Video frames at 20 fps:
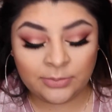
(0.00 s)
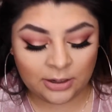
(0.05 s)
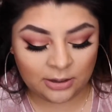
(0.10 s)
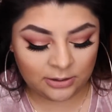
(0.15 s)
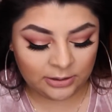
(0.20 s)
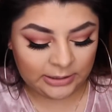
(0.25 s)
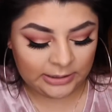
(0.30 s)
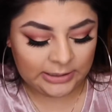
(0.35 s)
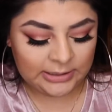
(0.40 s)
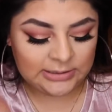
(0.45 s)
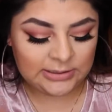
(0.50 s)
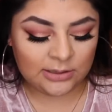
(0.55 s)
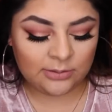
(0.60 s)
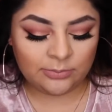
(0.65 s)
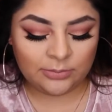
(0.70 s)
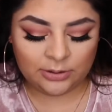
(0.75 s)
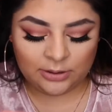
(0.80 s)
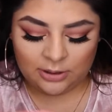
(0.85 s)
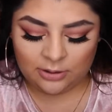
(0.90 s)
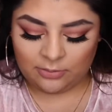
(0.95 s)
I'll link it down
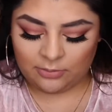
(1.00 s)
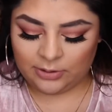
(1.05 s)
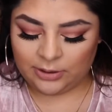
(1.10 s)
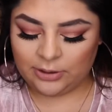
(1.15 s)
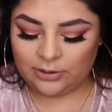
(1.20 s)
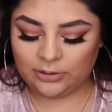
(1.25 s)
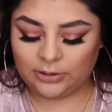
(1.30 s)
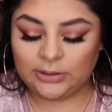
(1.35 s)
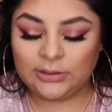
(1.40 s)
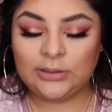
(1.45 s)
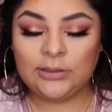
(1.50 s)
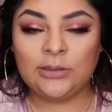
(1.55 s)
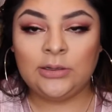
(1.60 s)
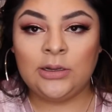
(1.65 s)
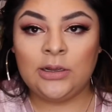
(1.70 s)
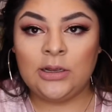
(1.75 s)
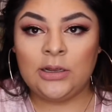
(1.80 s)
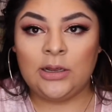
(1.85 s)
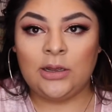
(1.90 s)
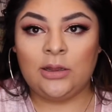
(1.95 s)
below
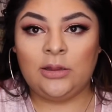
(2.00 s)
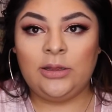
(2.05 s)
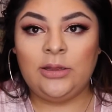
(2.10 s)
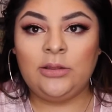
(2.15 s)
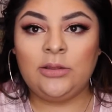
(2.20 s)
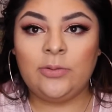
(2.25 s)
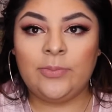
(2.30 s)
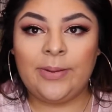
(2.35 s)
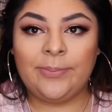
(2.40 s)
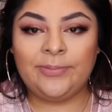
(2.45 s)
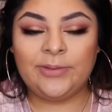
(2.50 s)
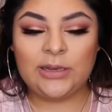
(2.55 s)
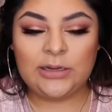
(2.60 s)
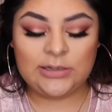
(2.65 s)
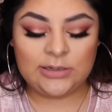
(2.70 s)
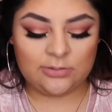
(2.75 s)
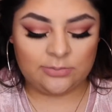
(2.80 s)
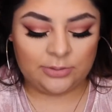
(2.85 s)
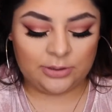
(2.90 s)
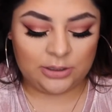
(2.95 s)
I'll link the website
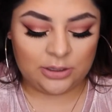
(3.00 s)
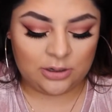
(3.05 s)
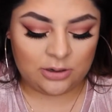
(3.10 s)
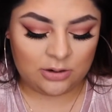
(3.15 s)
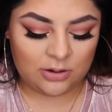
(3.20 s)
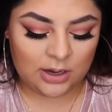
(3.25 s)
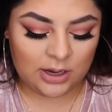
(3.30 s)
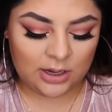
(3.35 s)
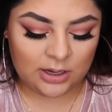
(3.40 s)
down below,